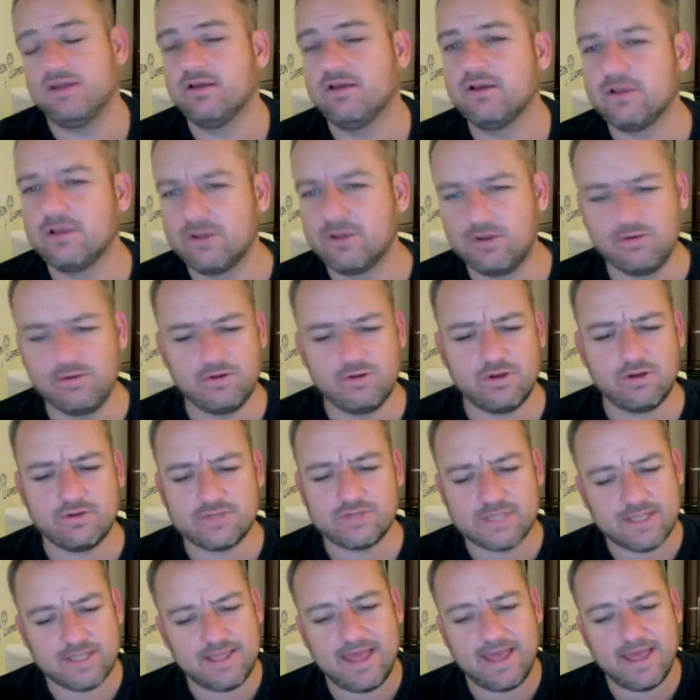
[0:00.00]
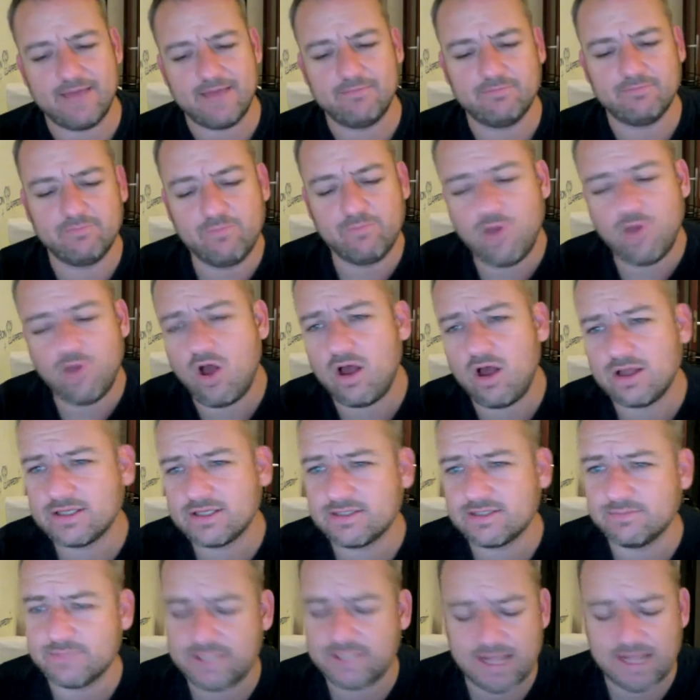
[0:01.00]
Kudos to them.
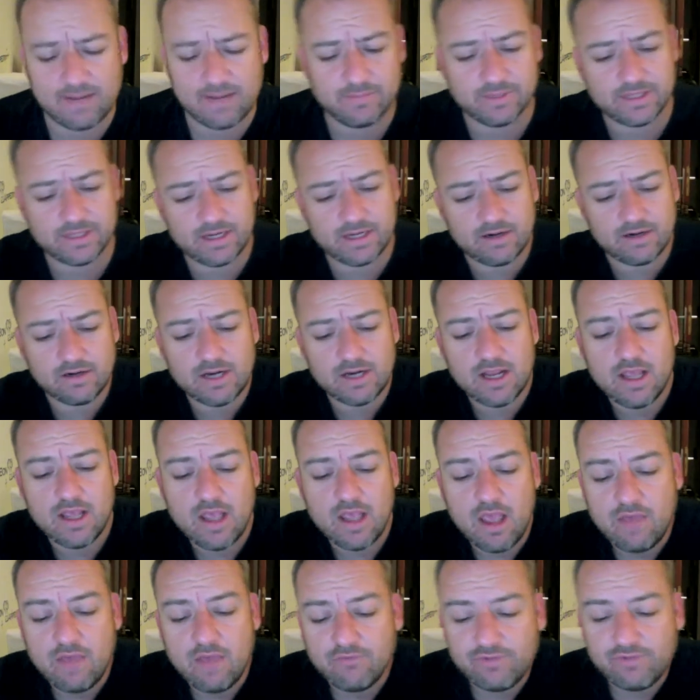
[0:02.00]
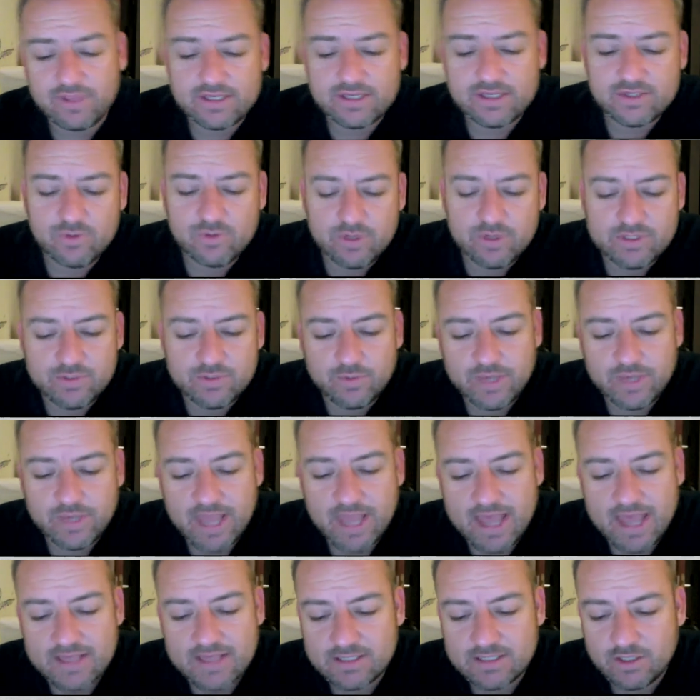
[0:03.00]
Awesome statement there. For this reason, we
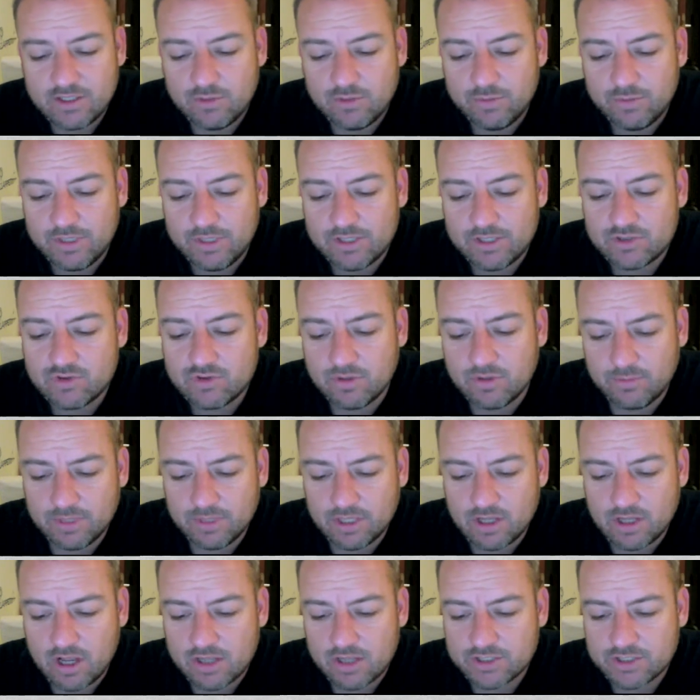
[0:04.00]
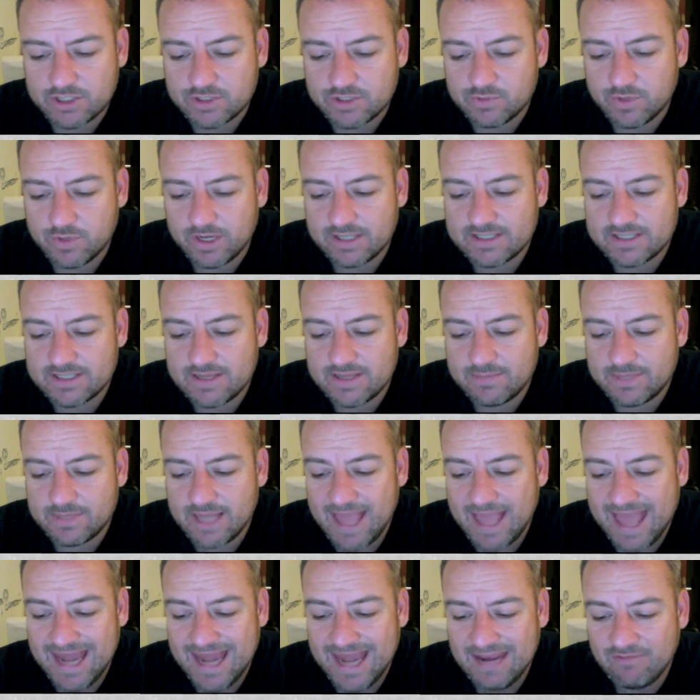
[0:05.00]
ask that you be extremely cautious when accepting
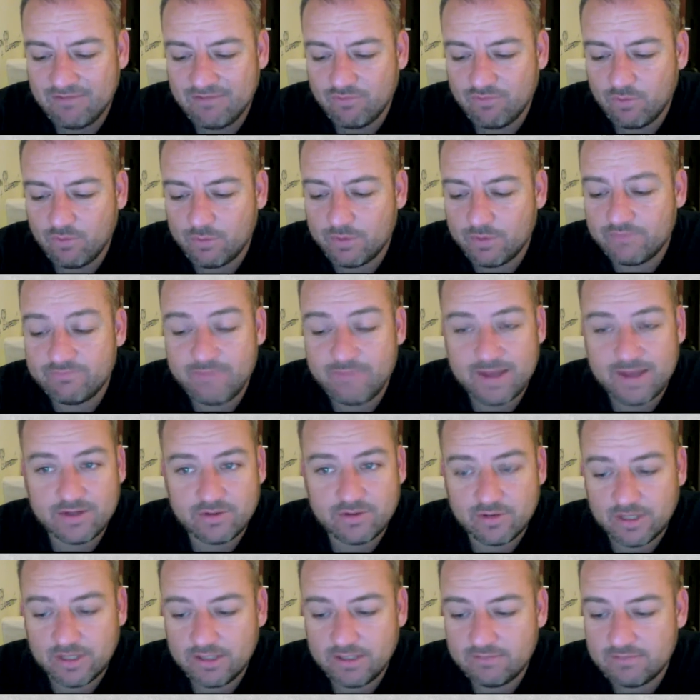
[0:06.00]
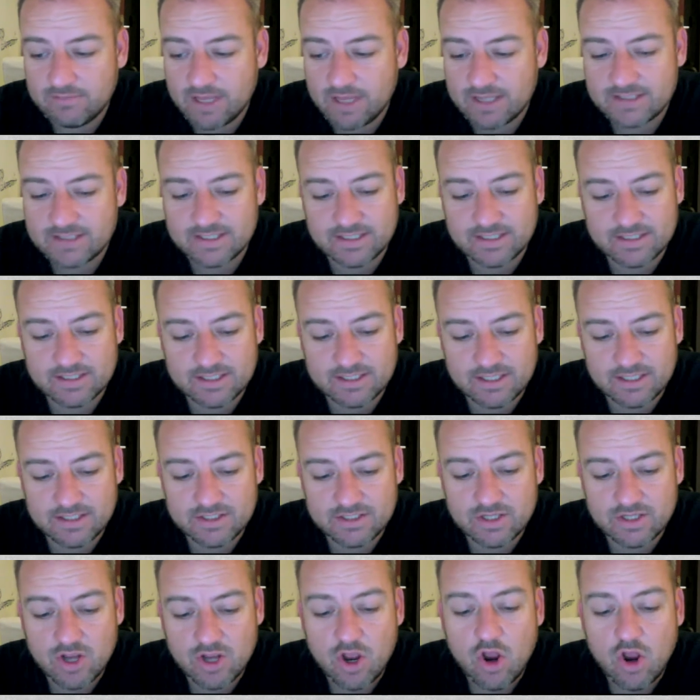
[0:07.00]
any form of mentoring, assistance,
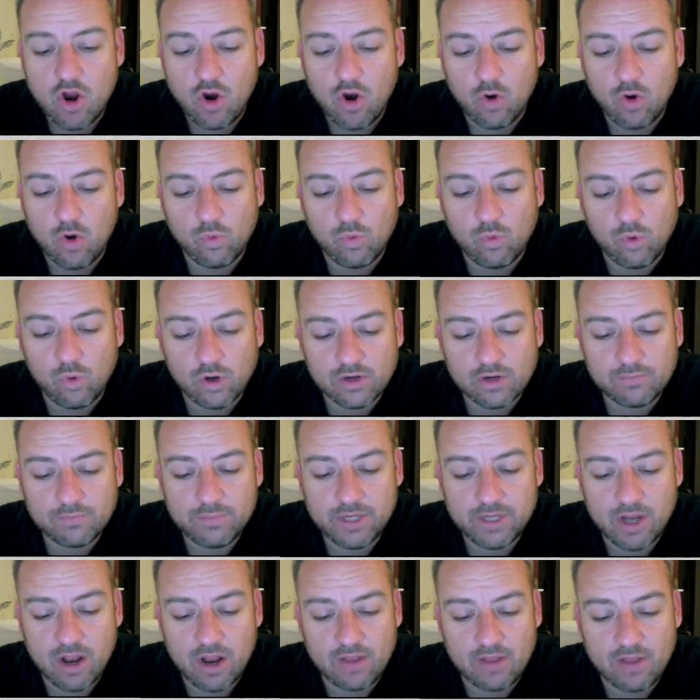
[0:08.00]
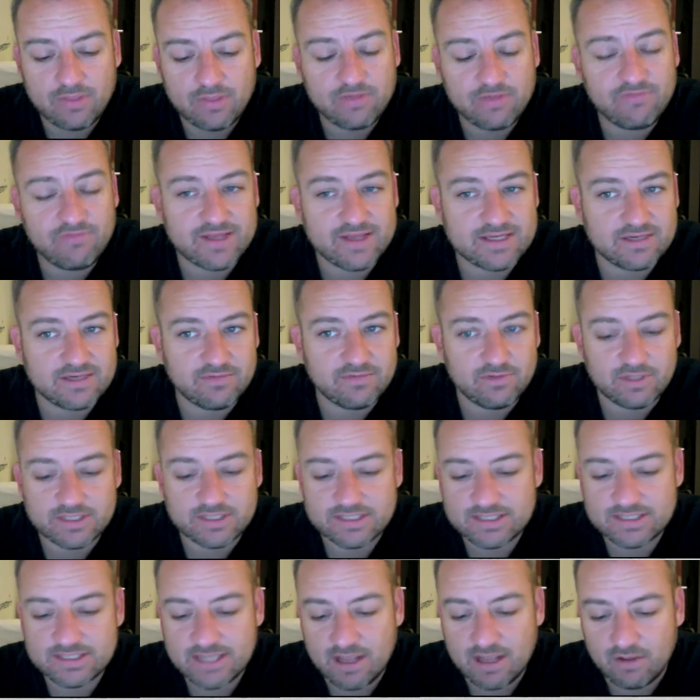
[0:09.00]
or work beyond the festival
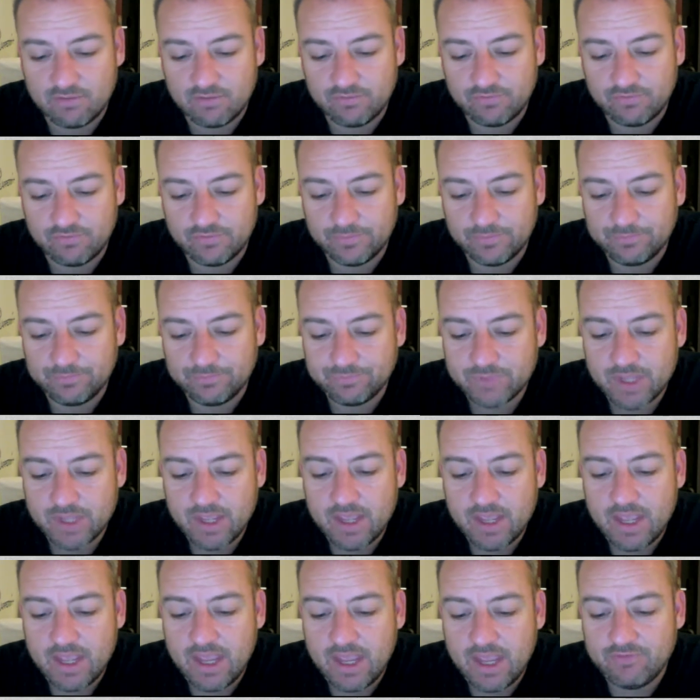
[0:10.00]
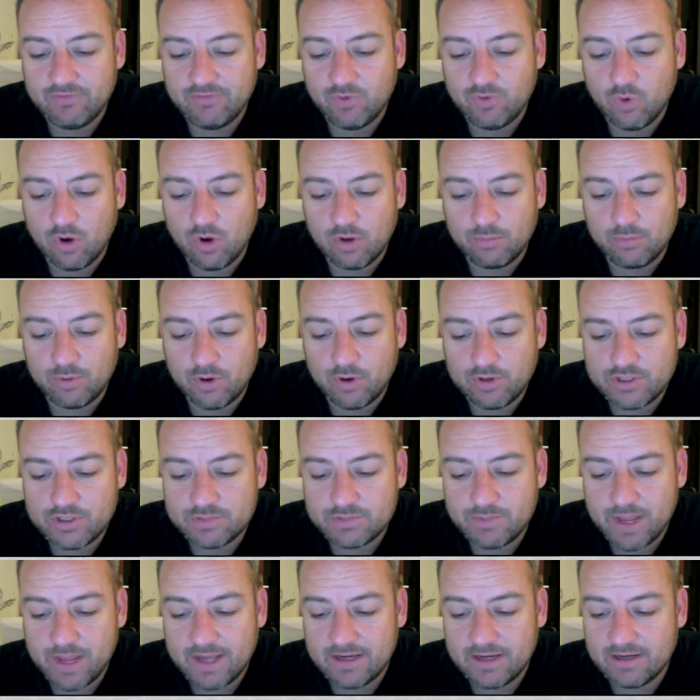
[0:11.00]
itself. If you are approached
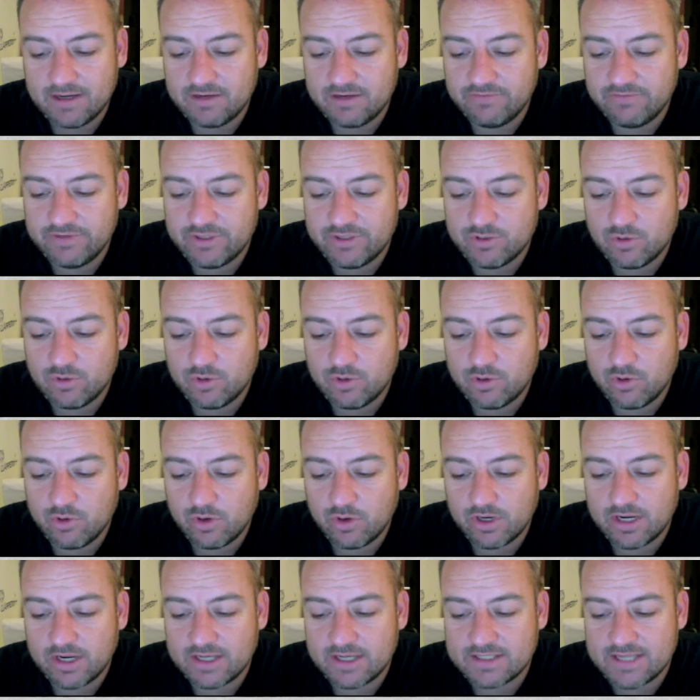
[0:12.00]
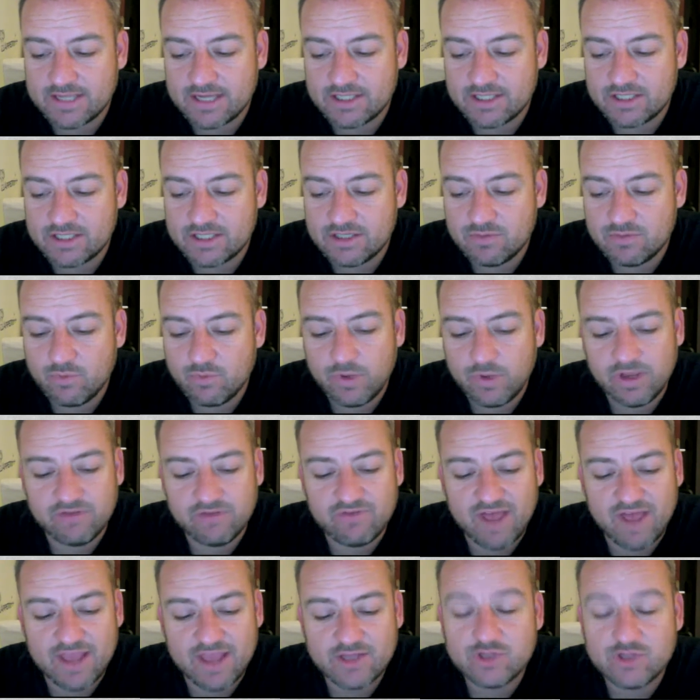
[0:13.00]
by an individual or an organization, we
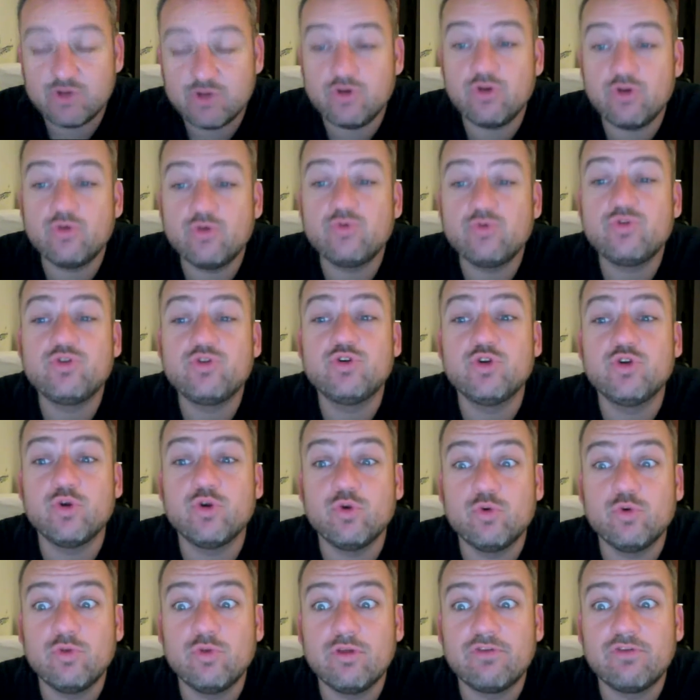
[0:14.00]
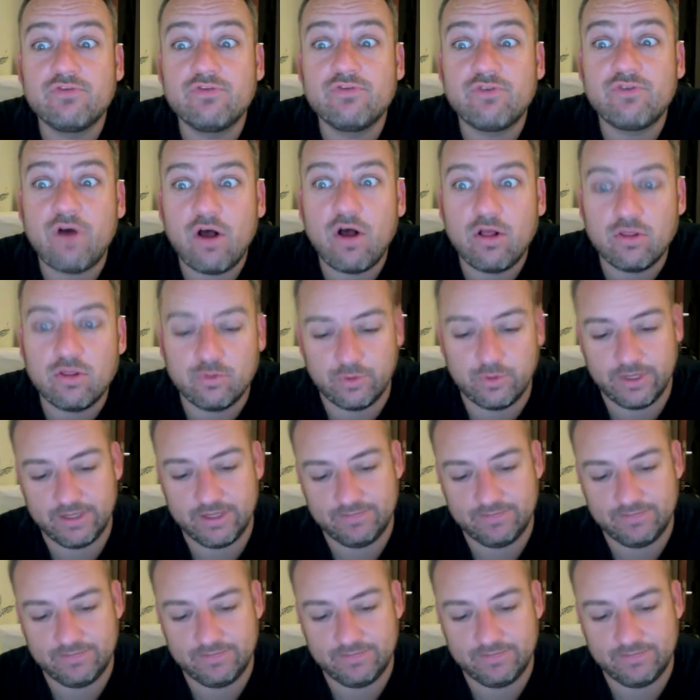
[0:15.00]
advise you to do the following.